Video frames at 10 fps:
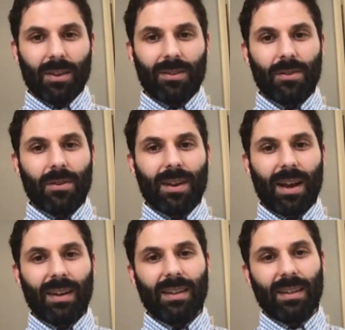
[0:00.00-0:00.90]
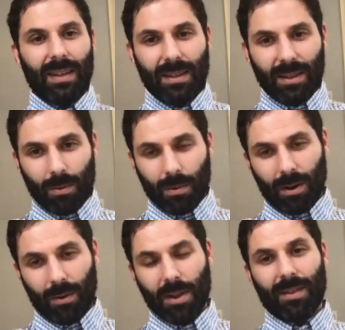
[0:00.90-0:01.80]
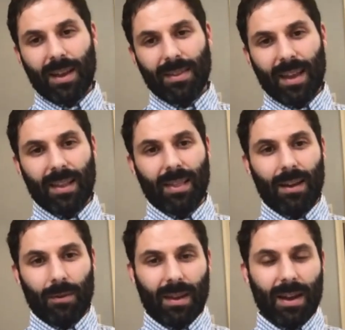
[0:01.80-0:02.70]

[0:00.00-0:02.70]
So they're not easy to work with at that level.